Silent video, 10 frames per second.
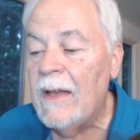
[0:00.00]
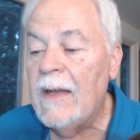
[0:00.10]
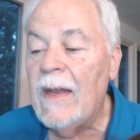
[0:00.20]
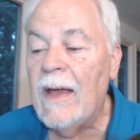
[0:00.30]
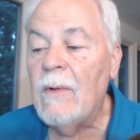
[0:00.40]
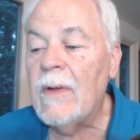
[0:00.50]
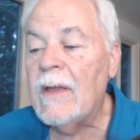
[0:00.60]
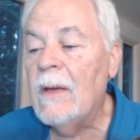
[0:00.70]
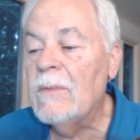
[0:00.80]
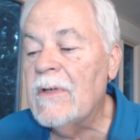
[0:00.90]
Now it
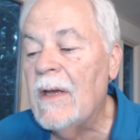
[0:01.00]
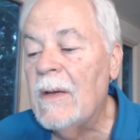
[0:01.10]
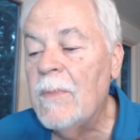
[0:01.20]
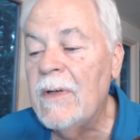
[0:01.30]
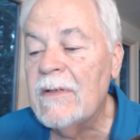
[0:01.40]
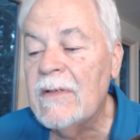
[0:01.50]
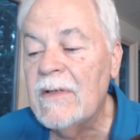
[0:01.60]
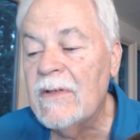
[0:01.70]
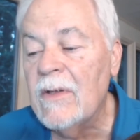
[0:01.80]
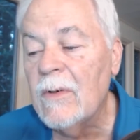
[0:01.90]
comes up and it
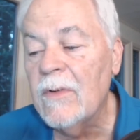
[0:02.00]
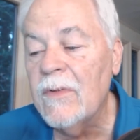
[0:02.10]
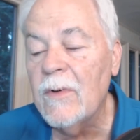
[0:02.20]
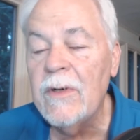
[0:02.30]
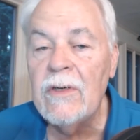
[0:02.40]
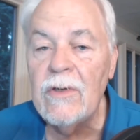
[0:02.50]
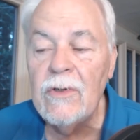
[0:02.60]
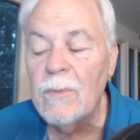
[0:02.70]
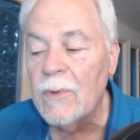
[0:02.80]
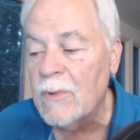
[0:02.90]
says there are
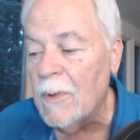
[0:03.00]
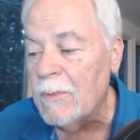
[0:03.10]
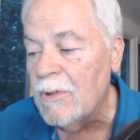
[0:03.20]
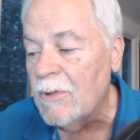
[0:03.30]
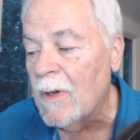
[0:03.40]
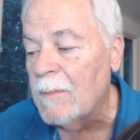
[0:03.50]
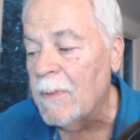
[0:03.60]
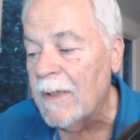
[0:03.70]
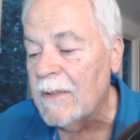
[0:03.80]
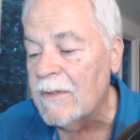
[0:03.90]
32 prescription drug
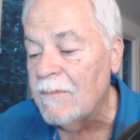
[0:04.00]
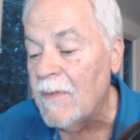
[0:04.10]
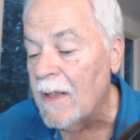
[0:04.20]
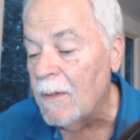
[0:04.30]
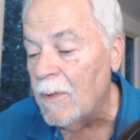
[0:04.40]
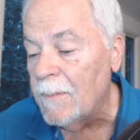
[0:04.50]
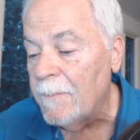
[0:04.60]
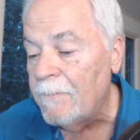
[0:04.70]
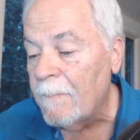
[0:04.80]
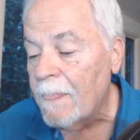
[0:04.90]
plans available.